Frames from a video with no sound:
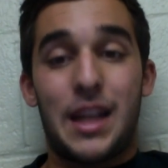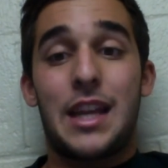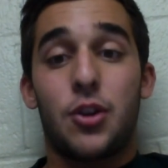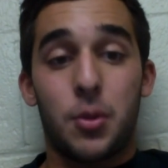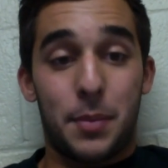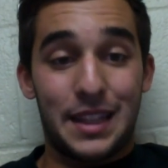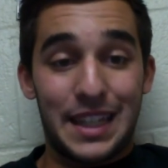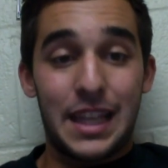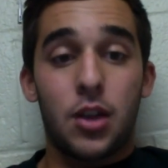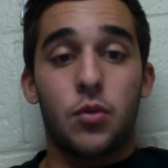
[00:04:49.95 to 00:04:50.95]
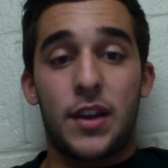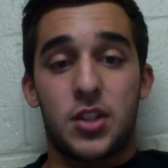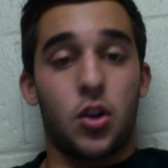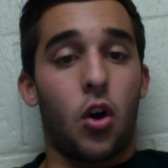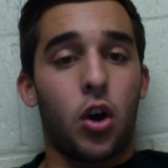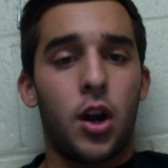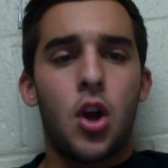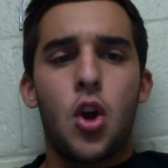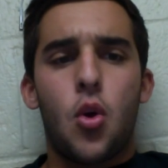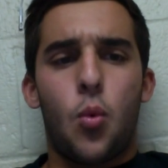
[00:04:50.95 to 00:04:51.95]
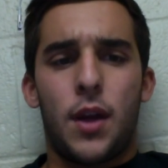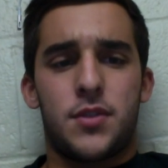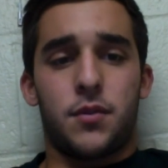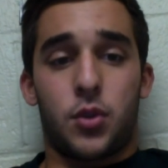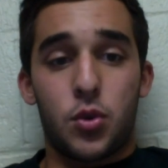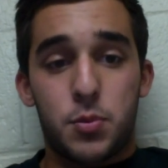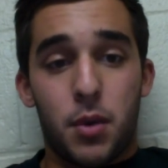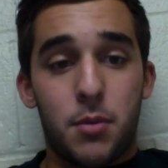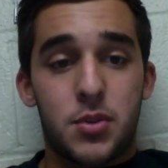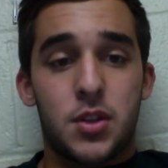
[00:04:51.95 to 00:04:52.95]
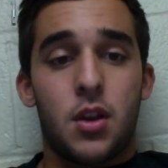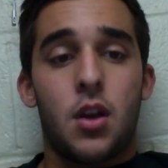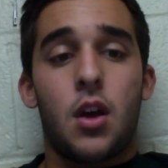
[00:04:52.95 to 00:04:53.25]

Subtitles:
irritability, racing heart, waves of goosebumps,